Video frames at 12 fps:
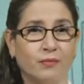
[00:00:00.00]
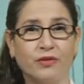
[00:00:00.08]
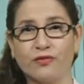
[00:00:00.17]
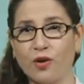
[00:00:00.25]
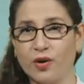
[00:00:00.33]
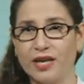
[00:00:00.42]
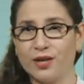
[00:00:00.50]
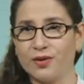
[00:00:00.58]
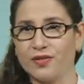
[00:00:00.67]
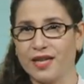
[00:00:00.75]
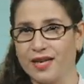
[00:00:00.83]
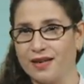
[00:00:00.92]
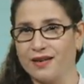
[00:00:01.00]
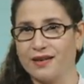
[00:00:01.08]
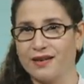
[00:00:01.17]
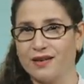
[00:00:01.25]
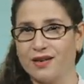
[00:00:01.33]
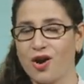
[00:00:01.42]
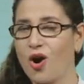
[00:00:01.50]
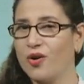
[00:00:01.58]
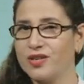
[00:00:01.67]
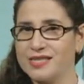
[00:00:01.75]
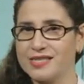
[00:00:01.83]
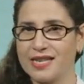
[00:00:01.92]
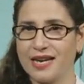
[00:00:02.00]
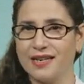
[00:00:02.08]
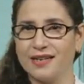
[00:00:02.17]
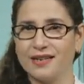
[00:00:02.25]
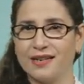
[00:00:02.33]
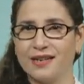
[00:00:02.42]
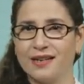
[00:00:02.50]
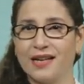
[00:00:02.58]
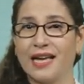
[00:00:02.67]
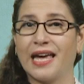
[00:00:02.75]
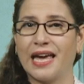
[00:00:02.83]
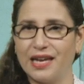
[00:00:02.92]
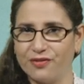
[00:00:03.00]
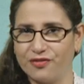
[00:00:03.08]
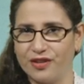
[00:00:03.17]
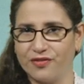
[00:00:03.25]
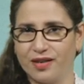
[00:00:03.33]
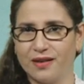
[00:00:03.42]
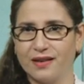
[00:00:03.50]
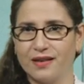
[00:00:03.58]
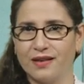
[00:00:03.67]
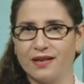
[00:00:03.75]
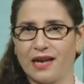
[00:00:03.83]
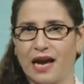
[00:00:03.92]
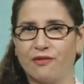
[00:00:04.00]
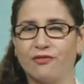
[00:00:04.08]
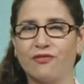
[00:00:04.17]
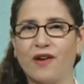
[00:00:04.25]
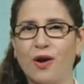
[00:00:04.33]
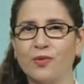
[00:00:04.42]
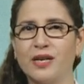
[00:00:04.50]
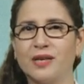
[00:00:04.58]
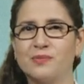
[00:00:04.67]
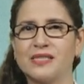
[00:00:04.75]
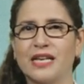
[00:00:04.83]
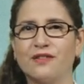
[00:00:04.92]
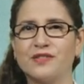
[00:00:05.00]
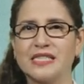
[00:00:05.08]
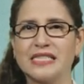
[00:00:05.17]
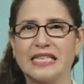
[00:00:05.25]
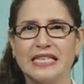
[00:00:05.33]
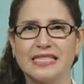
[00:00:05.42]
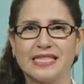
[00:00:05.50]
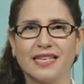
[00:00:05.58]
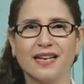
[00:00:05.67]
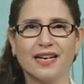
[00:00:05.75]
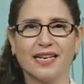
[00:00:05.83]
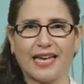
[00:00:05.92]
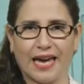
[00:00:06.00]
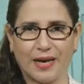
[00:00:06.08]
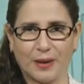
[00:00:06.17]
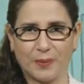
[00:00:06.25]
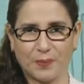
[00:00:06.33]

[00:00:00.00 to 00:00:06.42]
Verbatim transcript: Before he could think, Horace said, Hay fever, and found himself sneezing again.